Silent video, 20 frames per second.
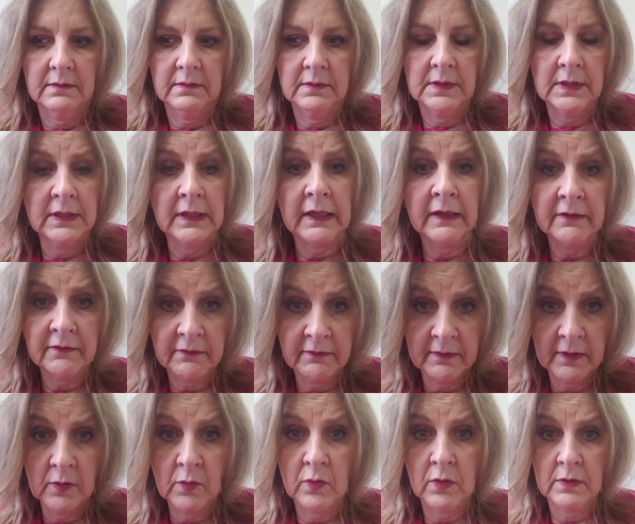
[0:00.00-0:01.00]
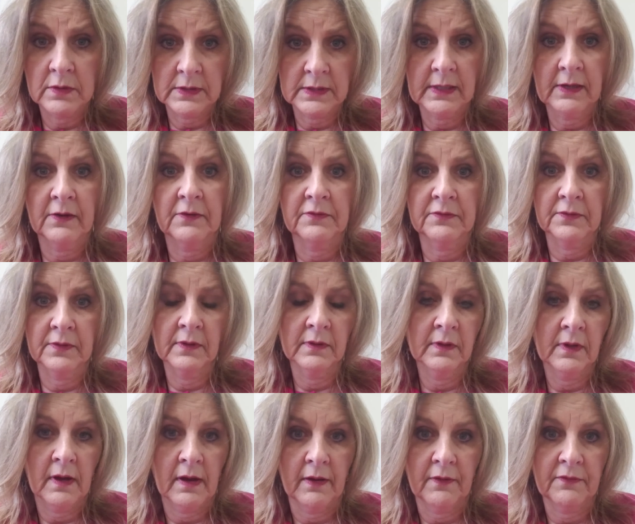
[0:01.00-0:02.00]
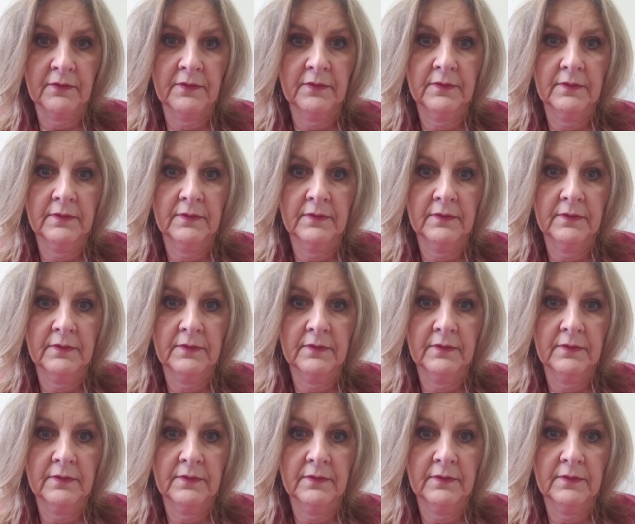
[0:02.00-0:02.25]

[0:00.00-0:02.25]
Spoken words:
to give yourself the love